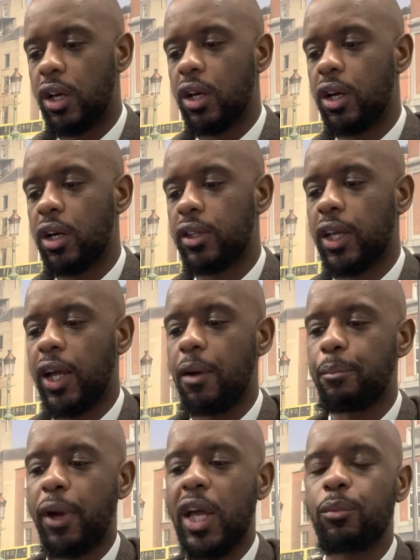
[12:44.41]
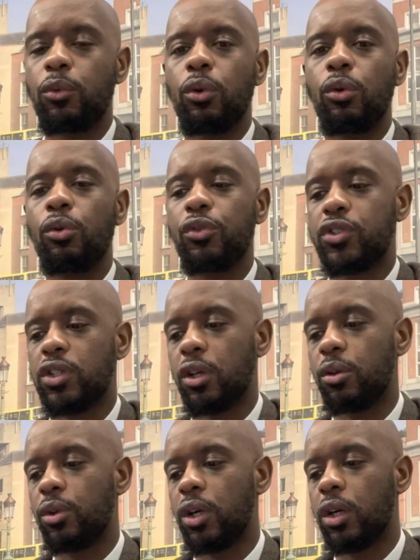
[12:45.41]
The campaign will
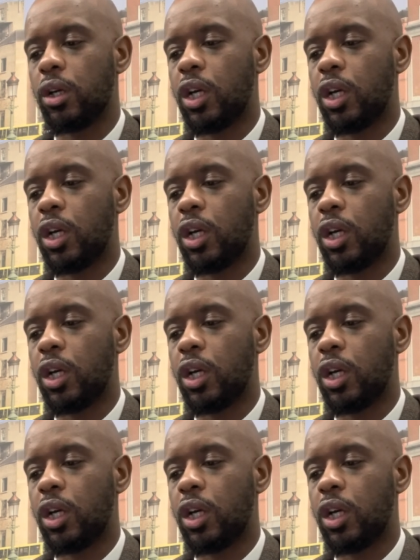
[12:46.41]
also